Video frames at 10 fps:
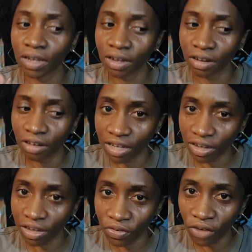
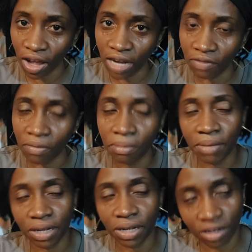under 5,
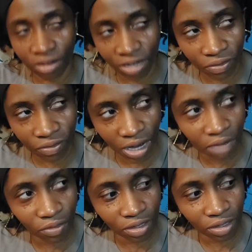maybe not under
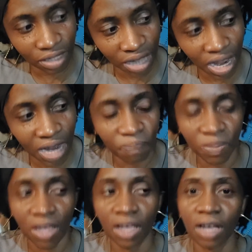5 all the time,
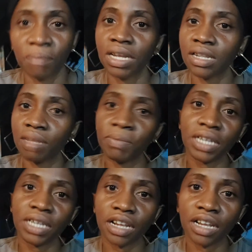but there's a
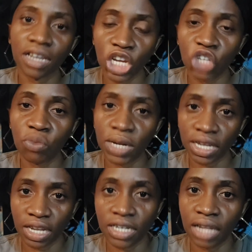particular age where
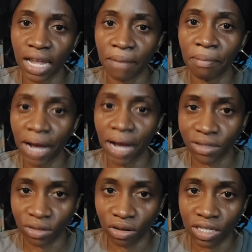kids like
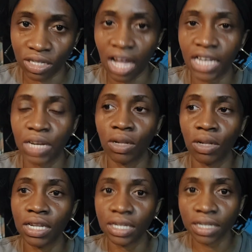mascots, and they will
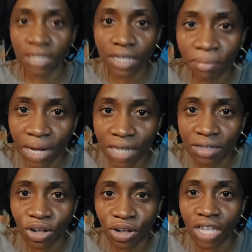listen to the
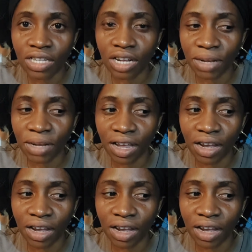mascot and be like,